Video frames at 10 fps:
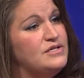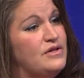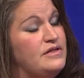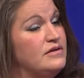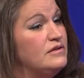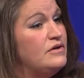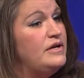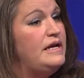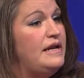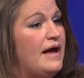so that they're
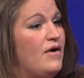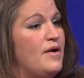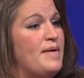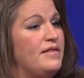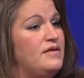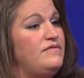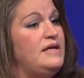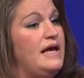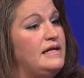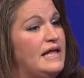learning now about the
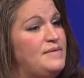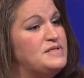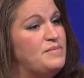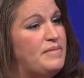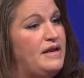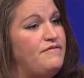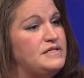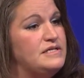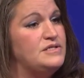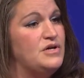VA claims and
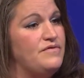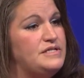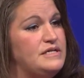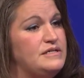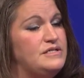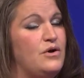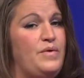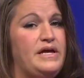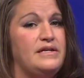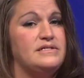benefits and services, so
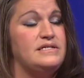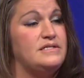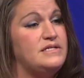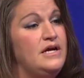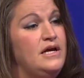we can assist